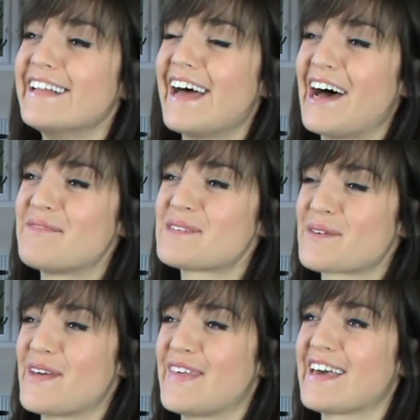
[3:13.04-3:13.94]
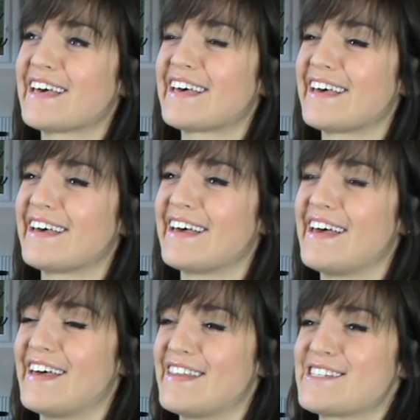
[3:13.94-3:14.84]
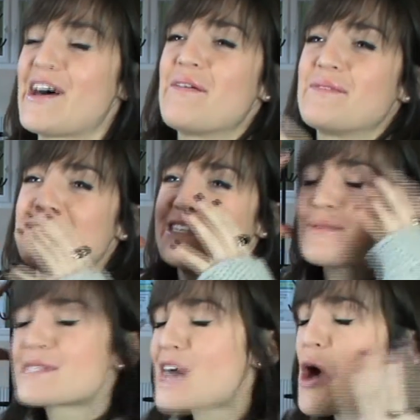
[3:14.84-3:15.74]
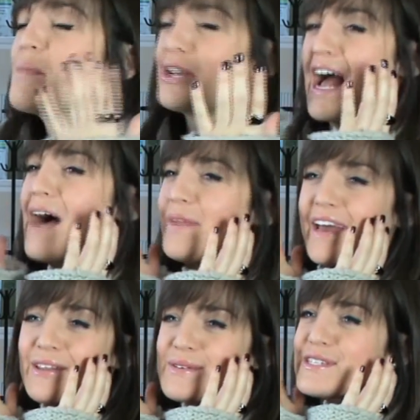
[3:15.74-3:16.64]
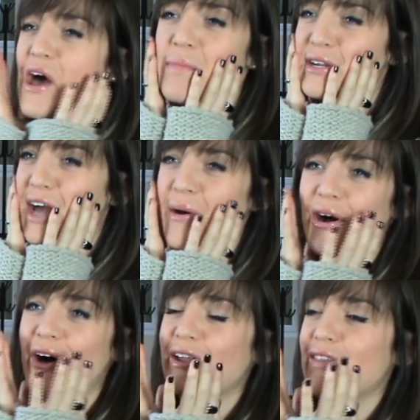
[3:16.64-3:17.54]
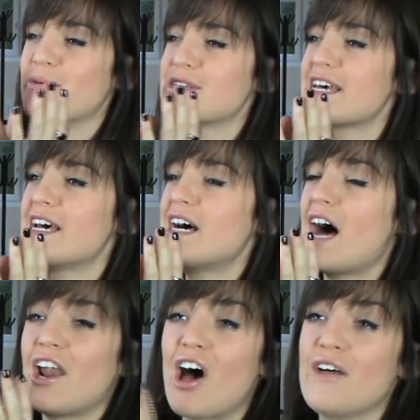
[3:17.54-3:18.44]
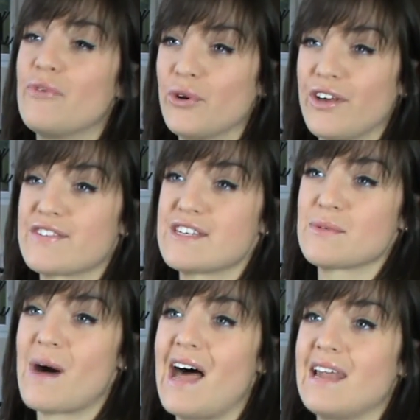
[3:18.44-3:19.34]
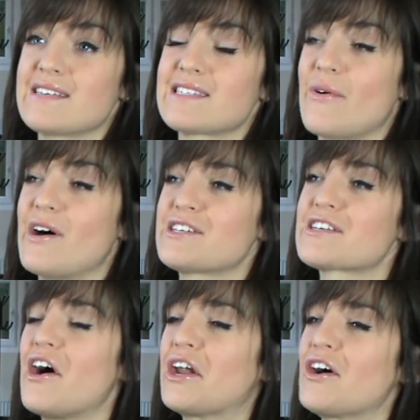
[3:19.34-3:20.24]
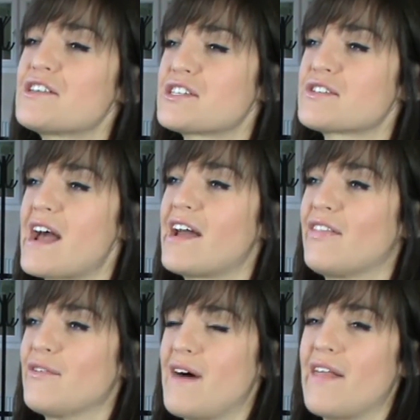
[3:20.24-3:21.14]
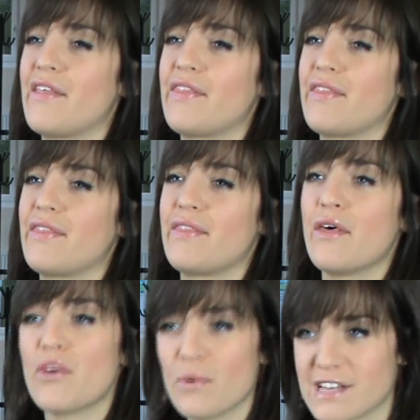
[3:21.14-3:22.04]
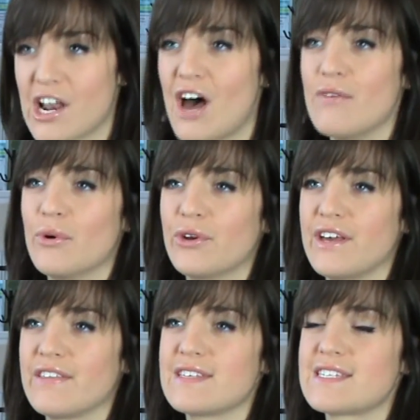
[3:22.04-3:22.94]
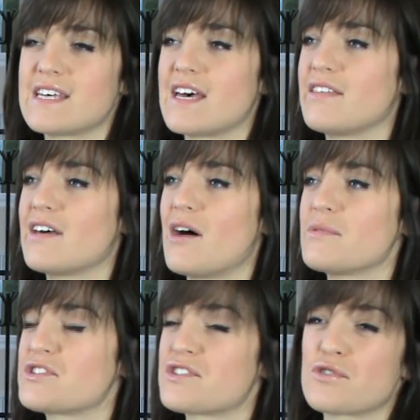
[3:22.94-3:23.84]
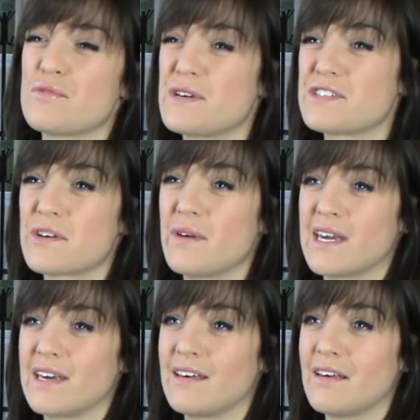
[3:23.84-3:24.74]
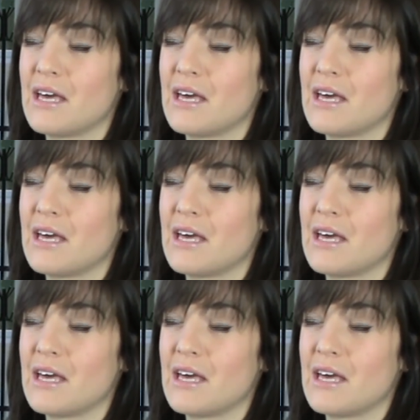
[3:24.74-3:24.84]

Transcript: Um, so I think at the time, was, there was so much happening and there was so much going on and there was a live audience as well. So I just kind of concentrated on the fact that, that there was a live audience and that I was just almost doing